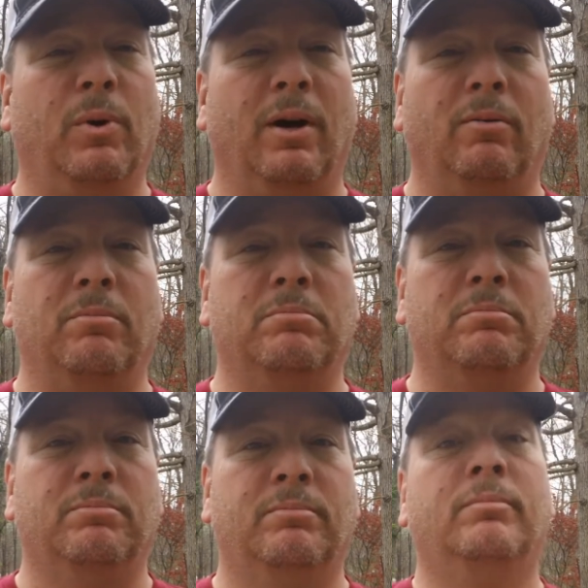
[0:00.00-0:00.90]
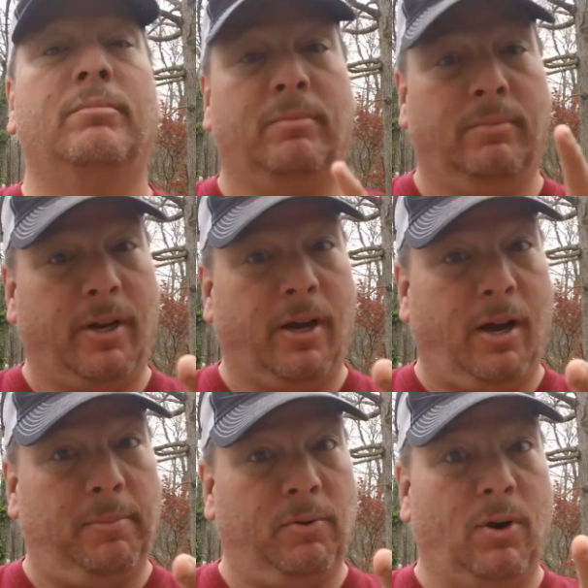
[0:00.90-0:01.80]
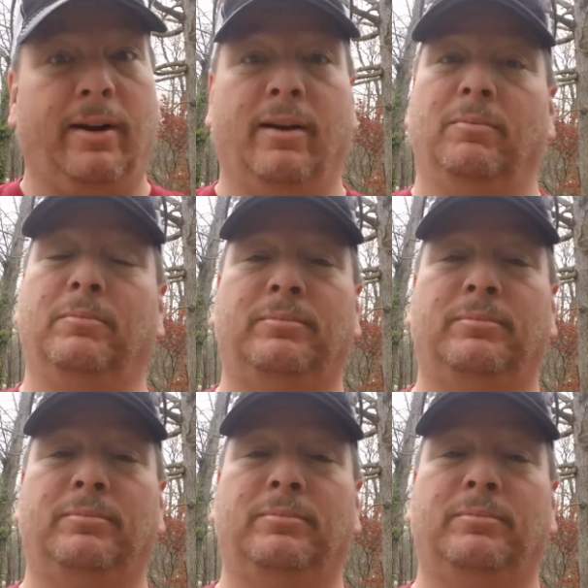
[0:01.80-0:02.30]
well. Coming right up.